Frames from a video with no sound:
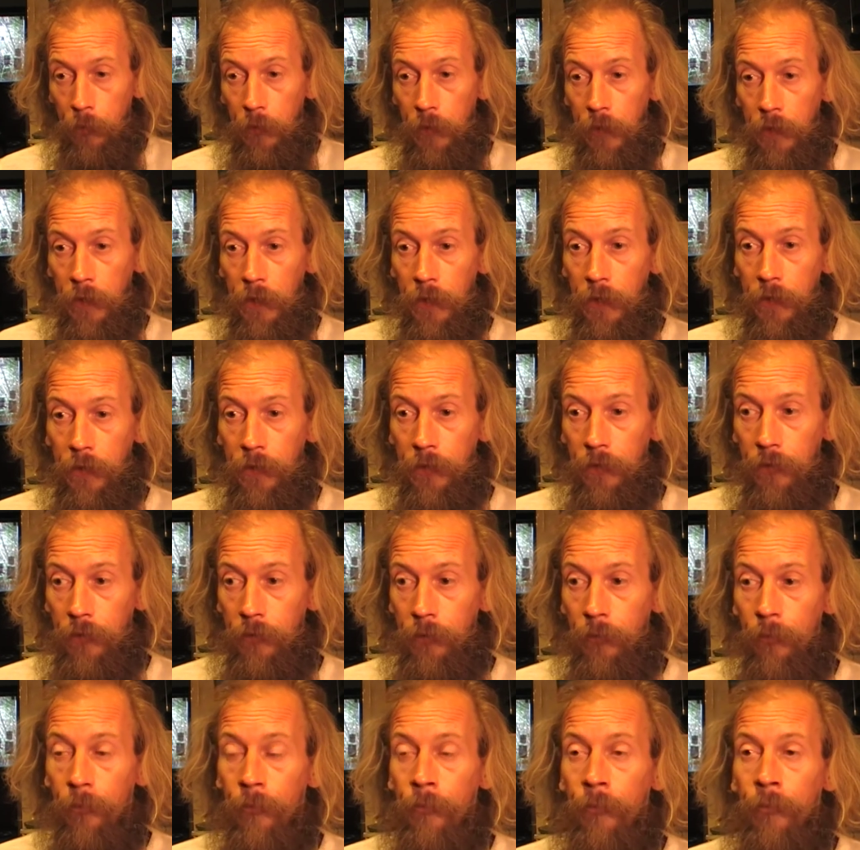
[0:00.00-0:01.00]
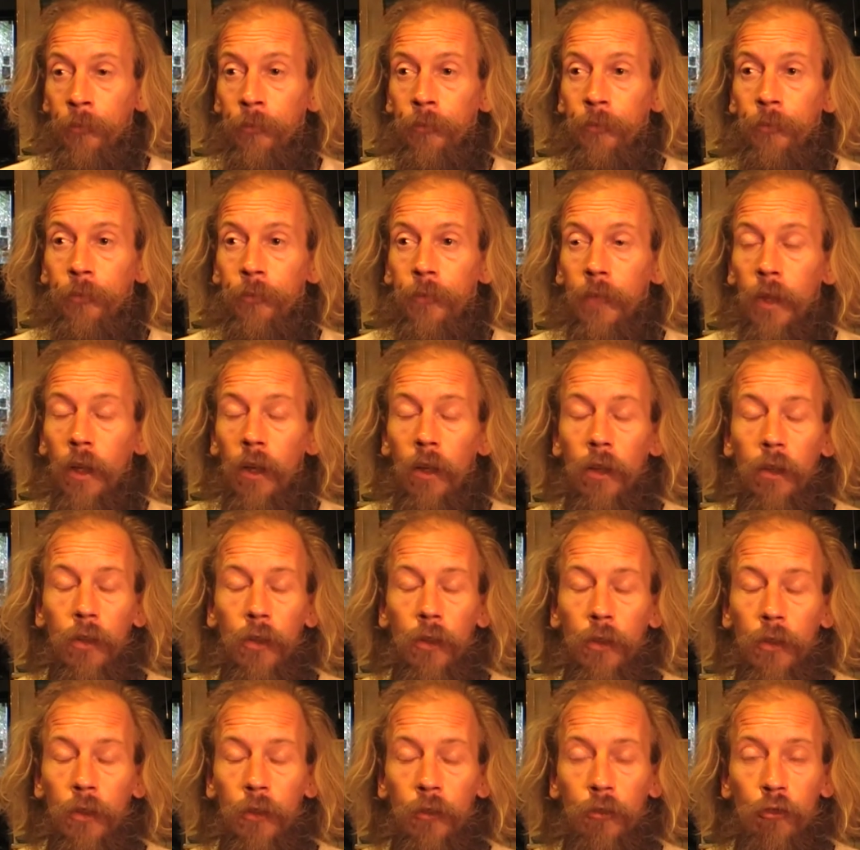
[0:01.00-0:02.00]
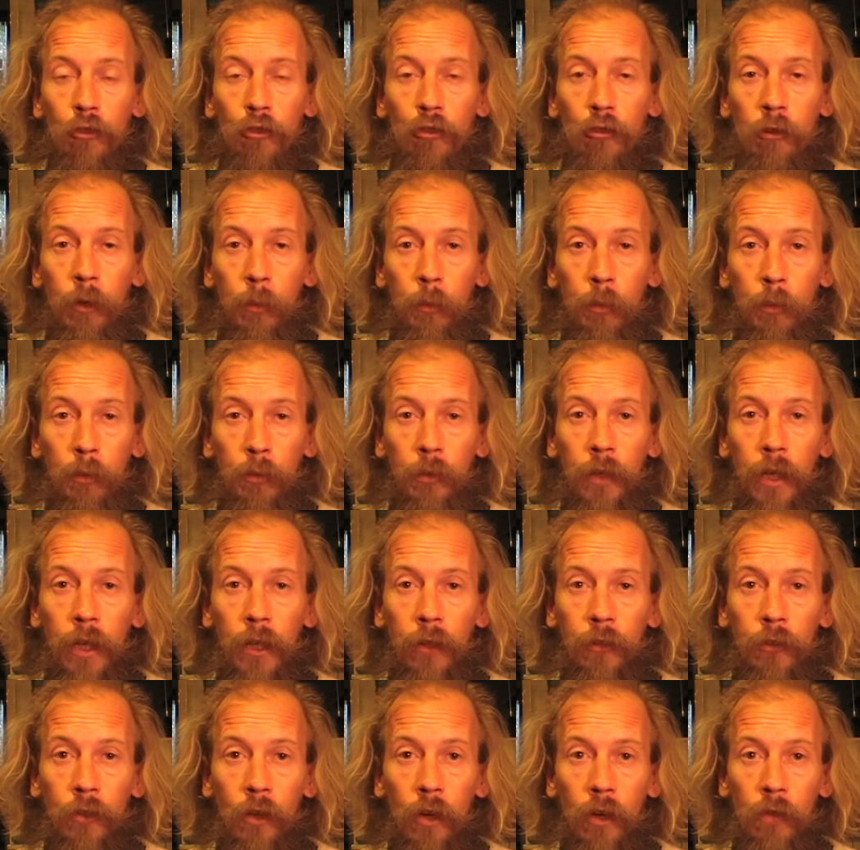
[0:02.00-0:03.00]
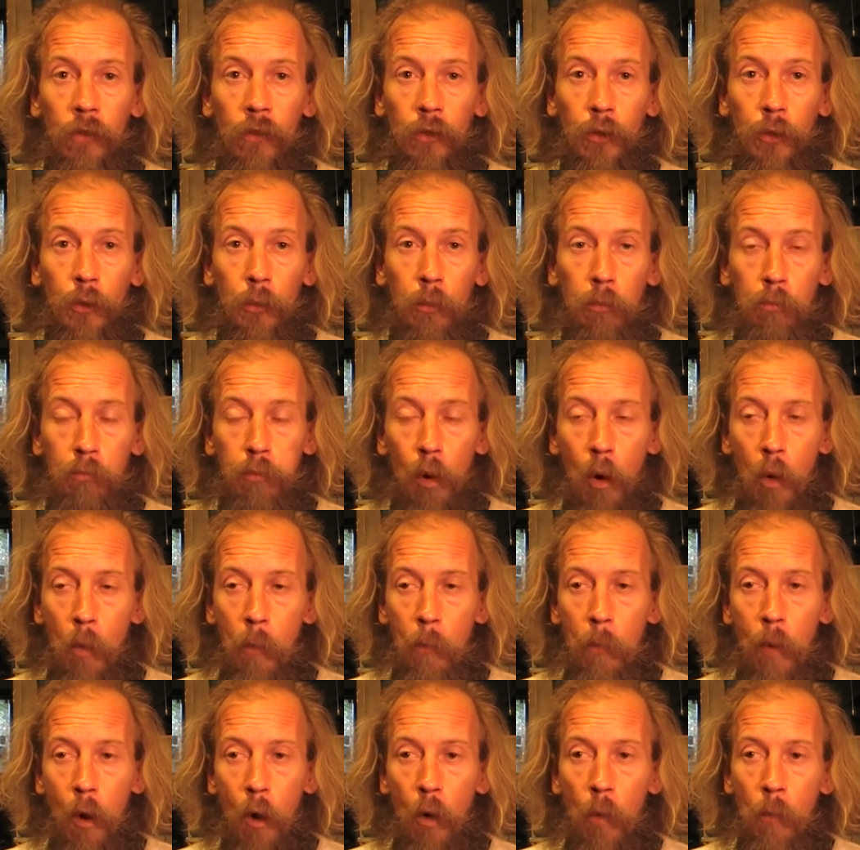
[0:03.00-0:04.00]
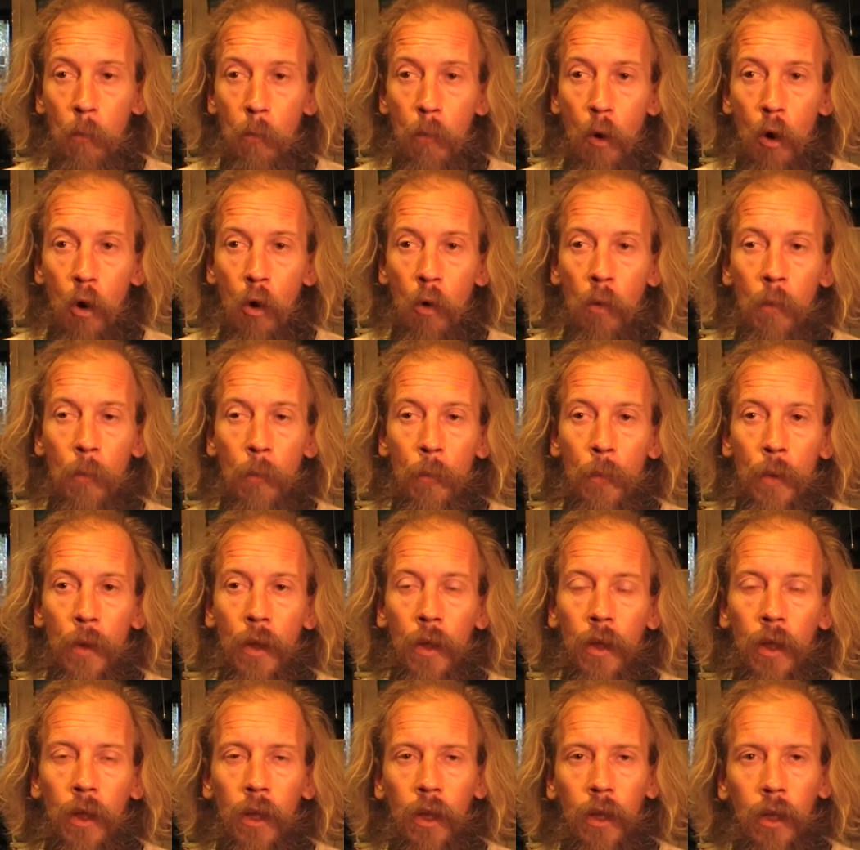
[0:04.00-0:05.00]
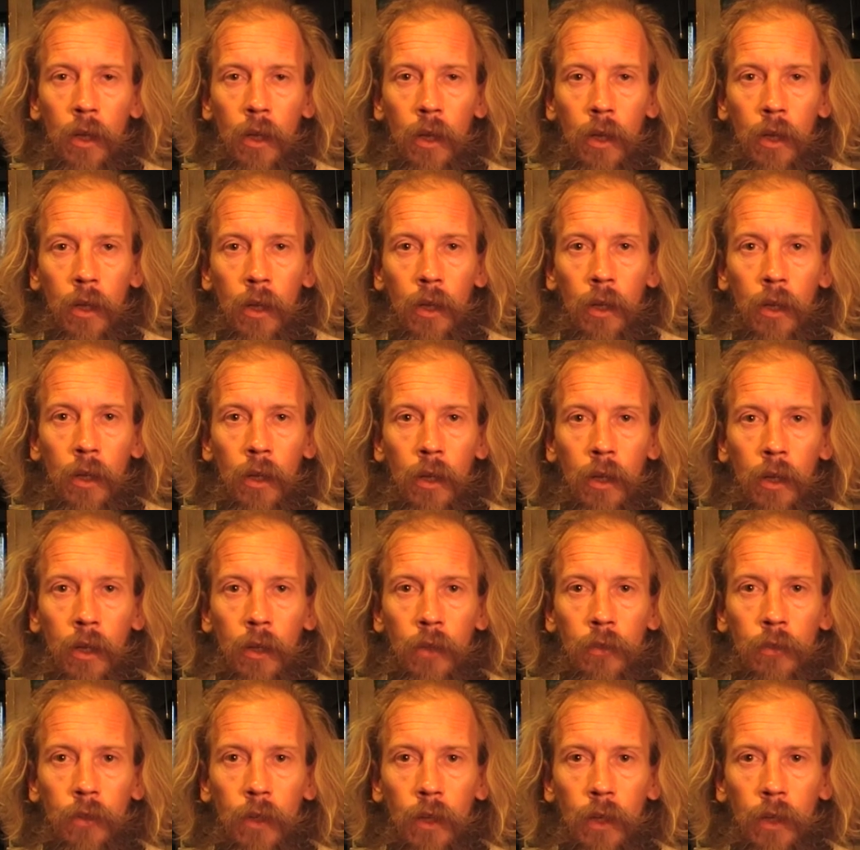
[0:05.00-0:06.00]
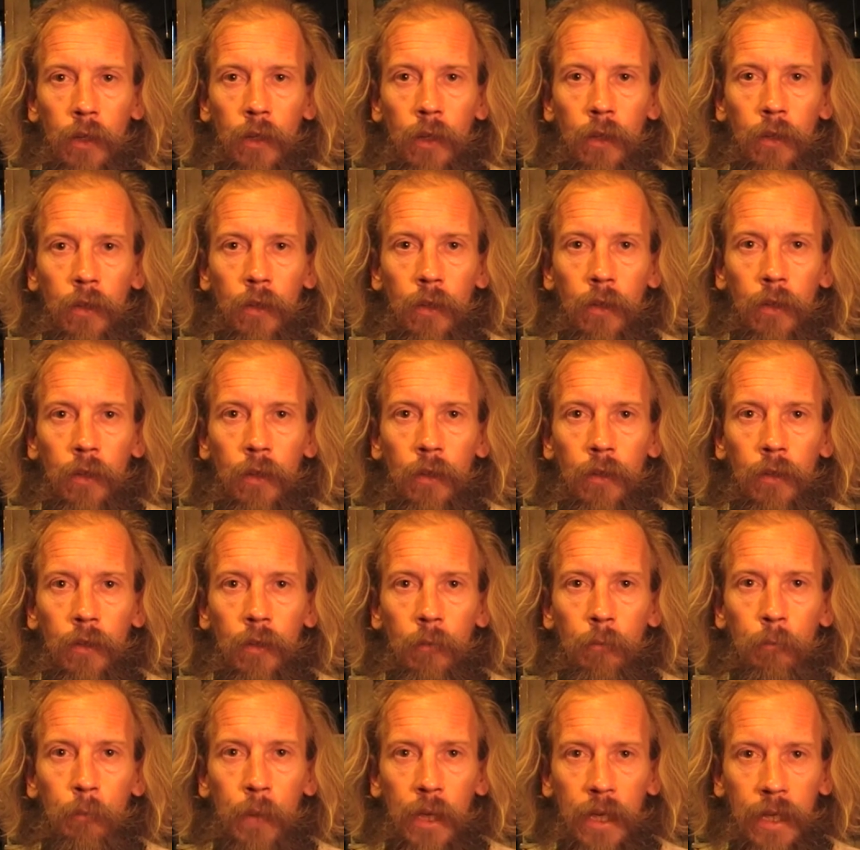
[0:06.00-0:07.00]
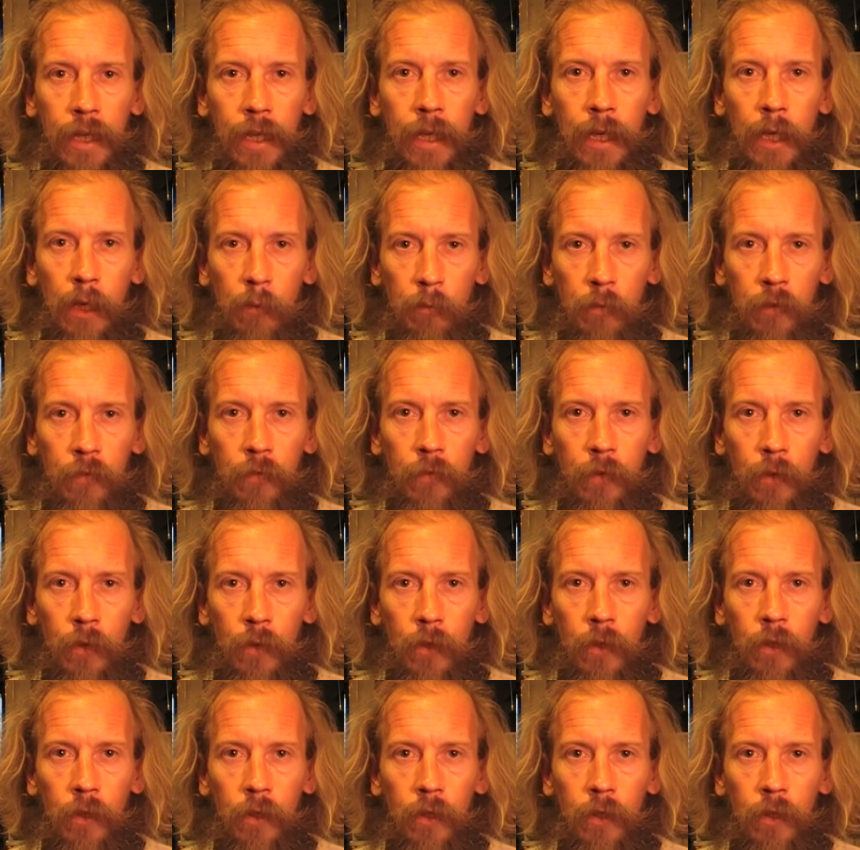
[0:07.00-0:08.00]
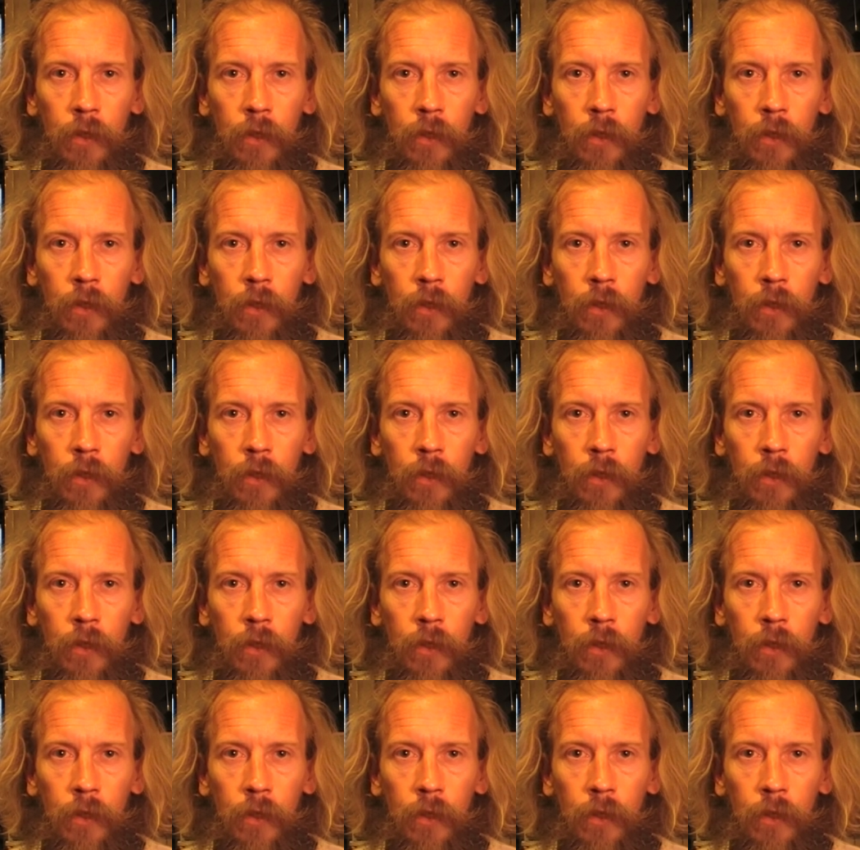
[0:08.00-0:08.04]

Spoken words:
weed, and I got this triple deja vu, boom, boom, boom. It's like, been here before.